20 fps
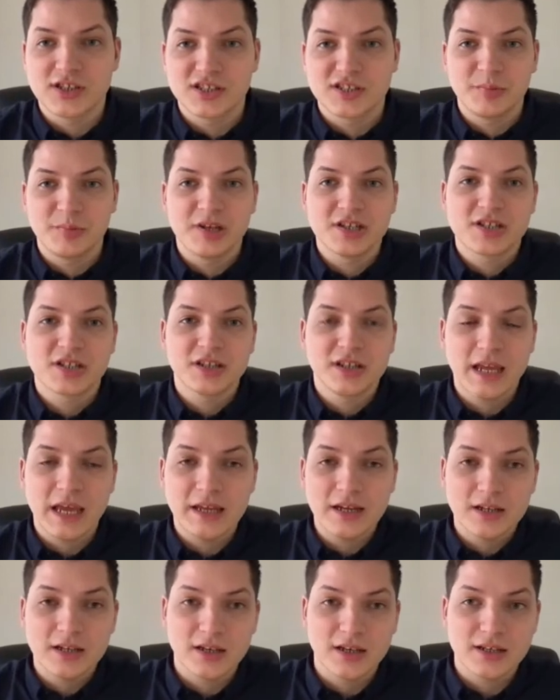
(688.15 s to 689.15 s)
especially
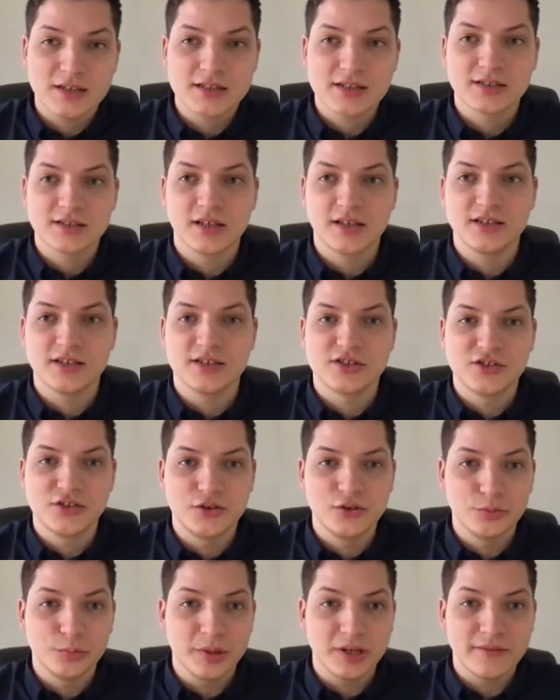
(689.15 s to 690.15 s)
any tasks that is
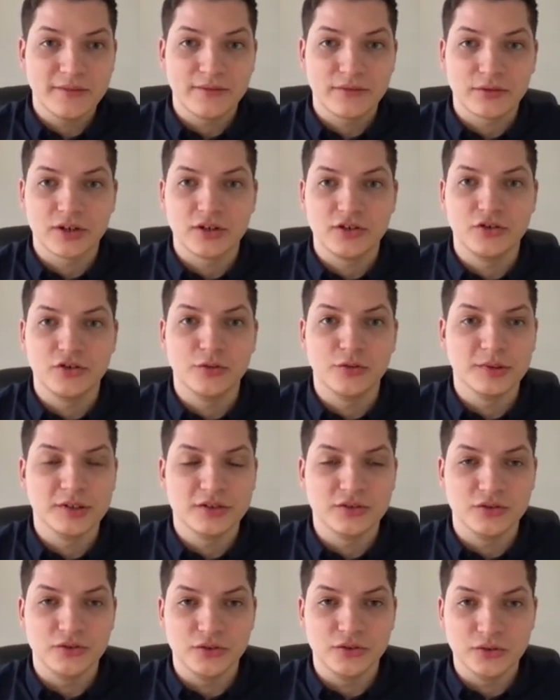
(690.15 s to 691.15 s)
too big for a human
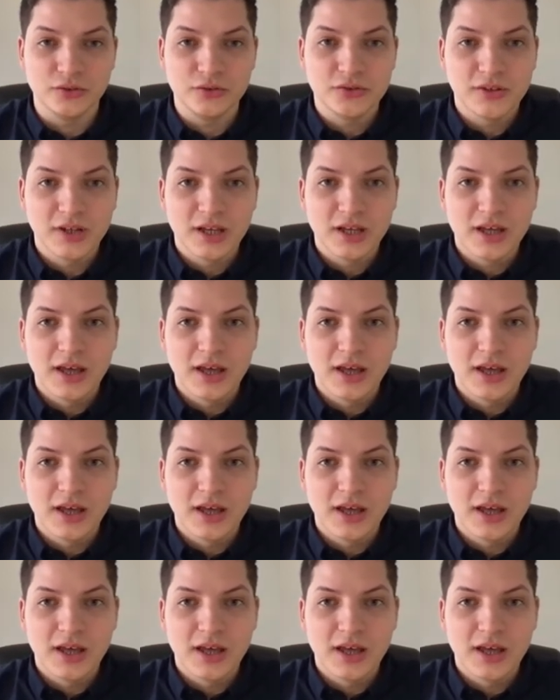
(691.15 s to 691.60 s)
to do